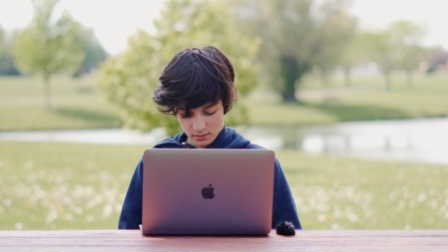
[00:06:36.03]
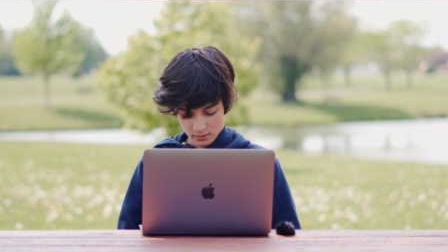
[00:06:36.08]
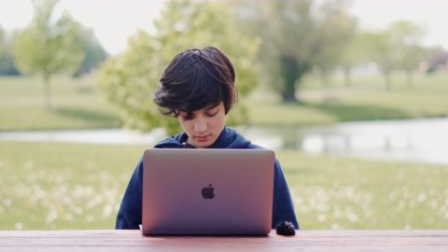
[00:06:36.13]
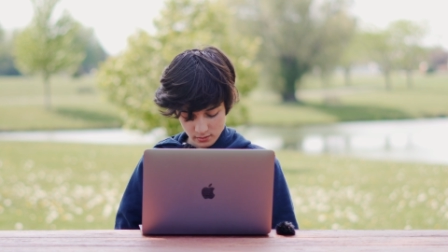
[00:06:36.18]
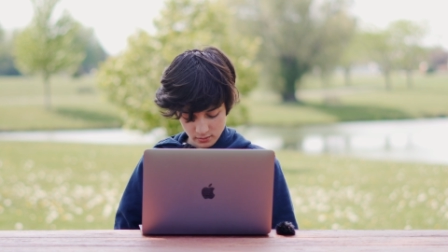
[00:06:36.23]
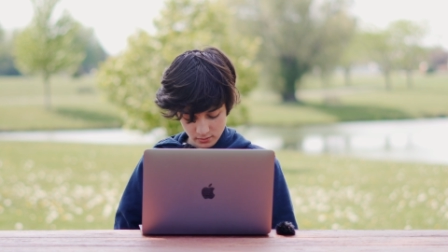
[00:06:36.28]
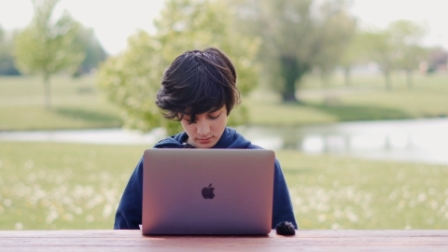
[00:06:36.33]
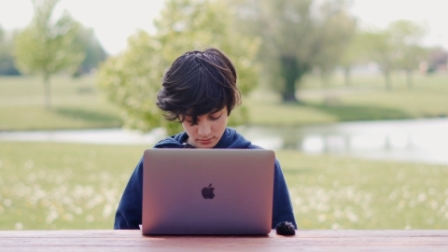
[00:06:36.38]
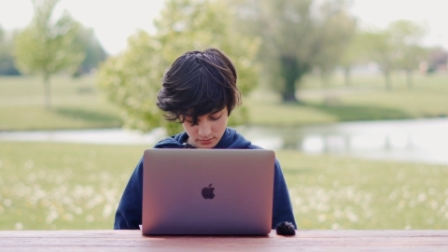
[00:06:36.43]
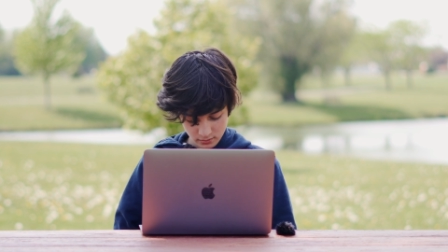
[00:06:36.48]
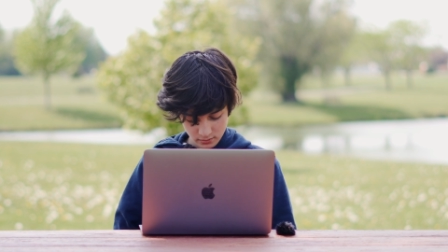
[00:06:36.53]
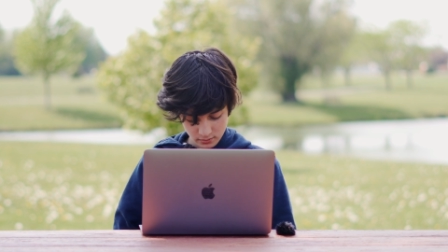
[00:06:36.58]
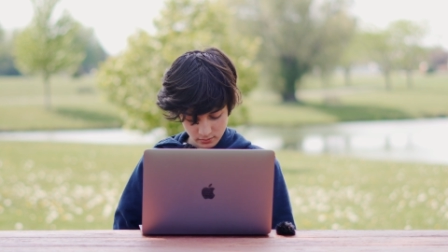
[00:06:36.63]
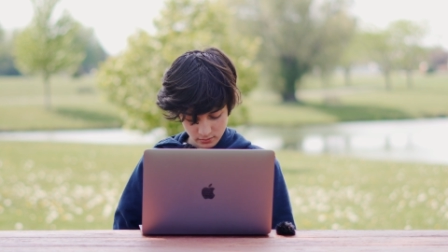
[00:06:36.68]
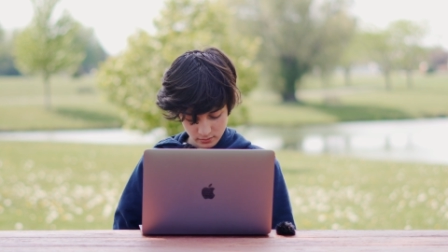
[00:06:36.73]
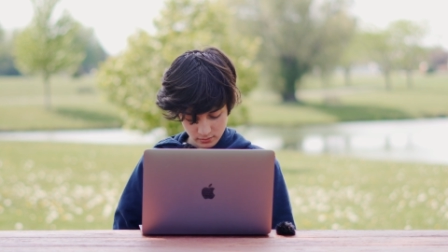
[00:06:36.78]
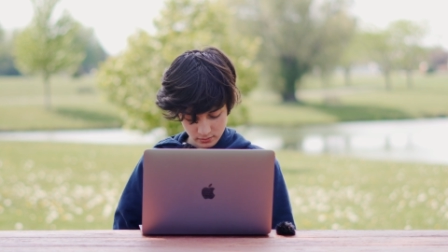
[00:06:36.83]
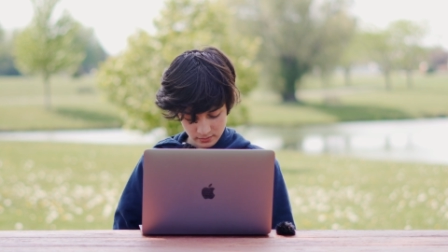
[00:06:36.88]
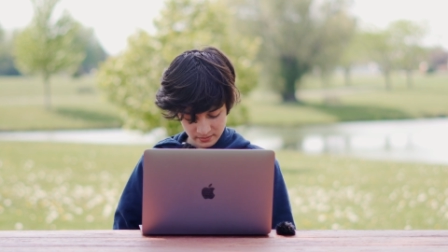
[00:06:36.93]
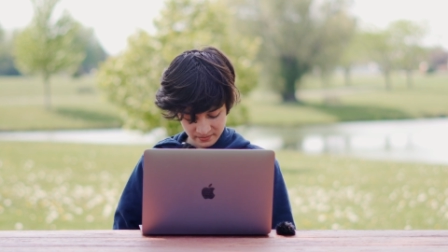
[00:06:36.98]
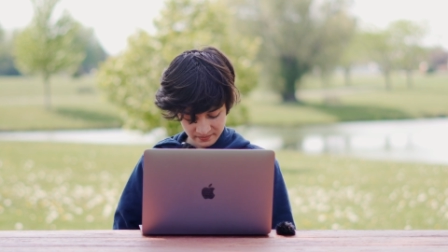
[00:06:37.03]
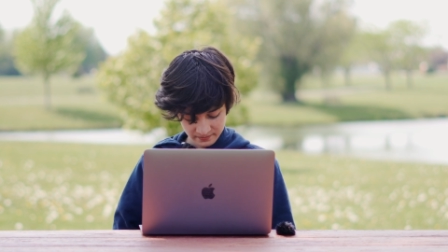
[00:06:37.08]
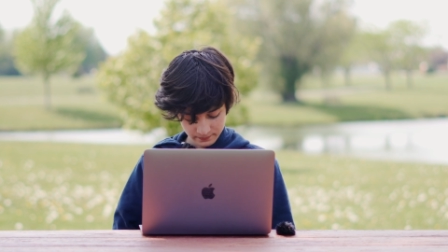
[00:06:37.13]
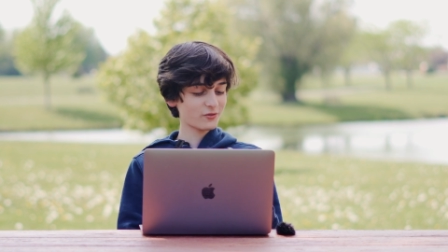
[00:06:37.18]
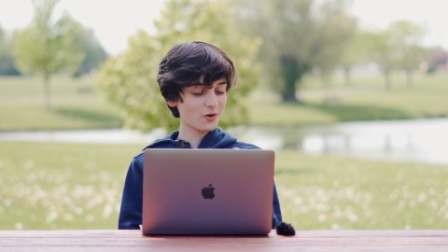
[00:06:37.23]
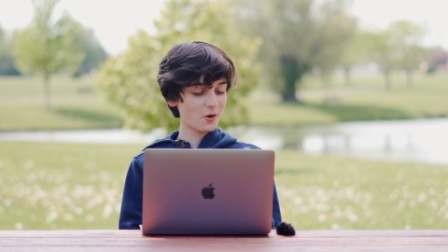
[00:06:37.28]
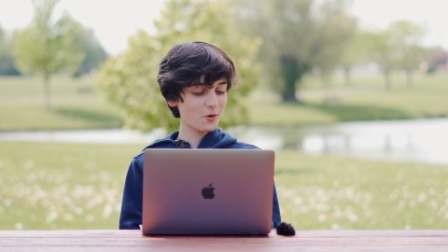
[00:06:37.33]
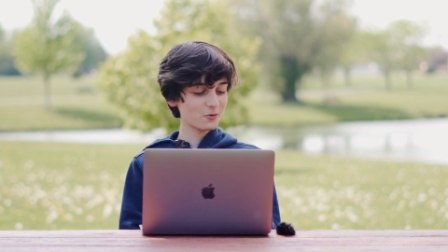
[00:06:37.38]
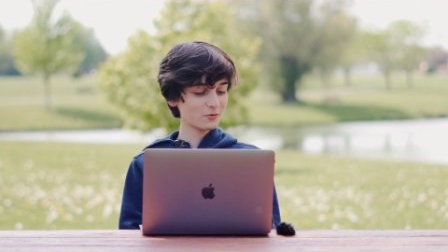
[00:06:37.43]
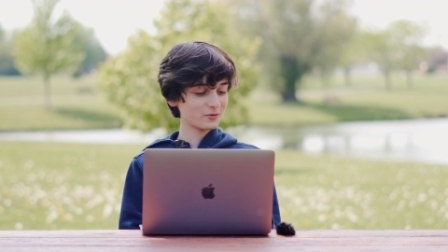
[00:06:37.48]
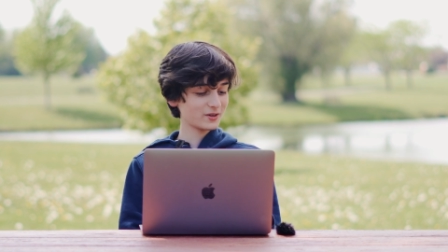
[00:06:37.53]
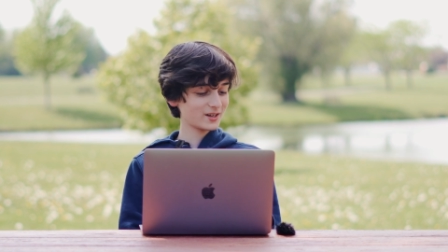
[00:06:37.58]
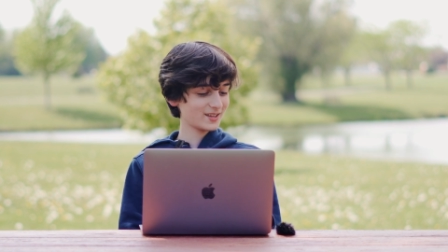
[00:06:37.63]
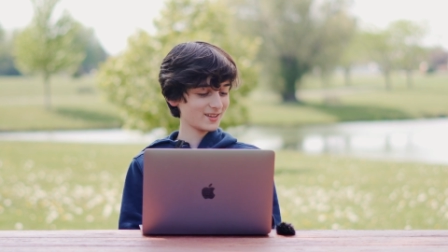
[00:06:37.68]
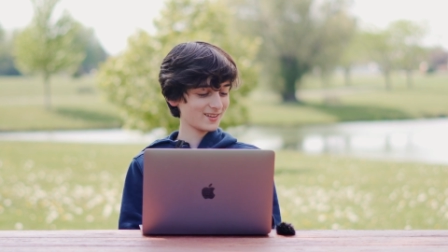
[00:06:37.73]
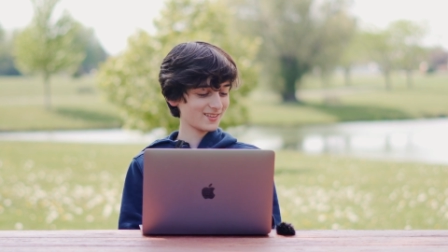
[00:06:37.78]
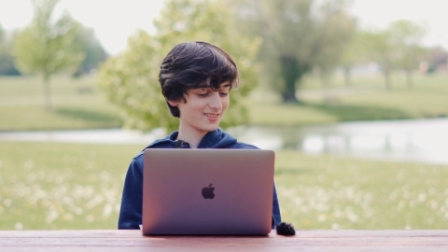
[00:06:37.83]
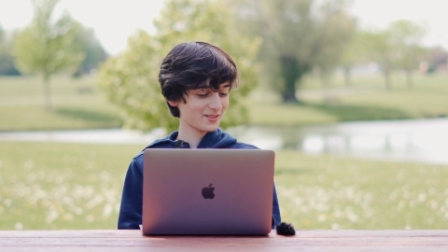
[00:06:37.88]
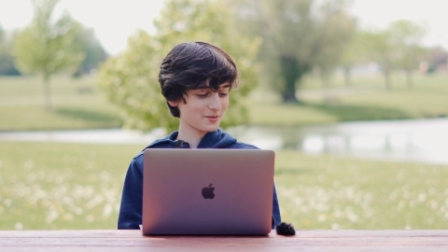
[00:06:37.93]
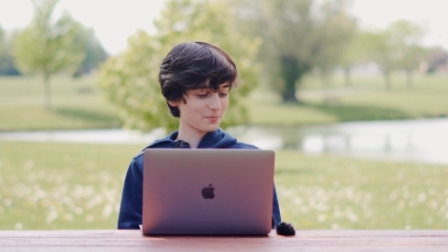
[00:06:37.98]
I dropped my phone
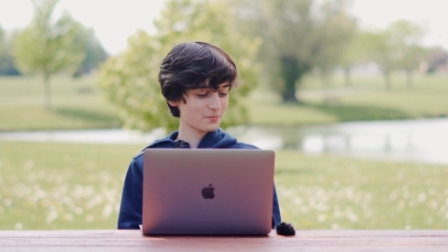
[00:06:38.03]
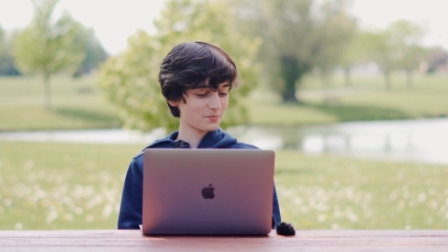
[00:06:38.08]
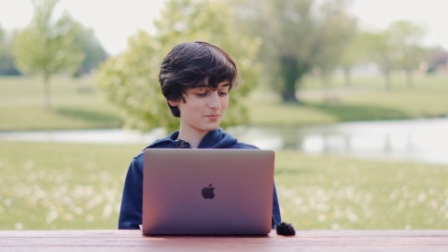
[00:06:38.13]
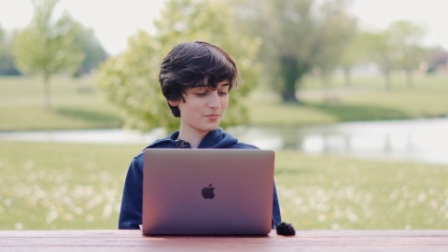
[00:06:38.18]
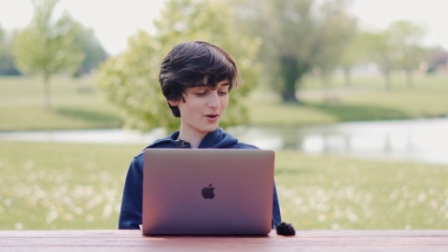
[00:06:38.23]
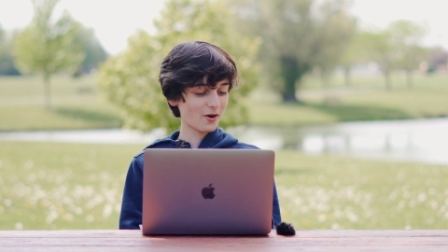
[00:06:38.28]
in the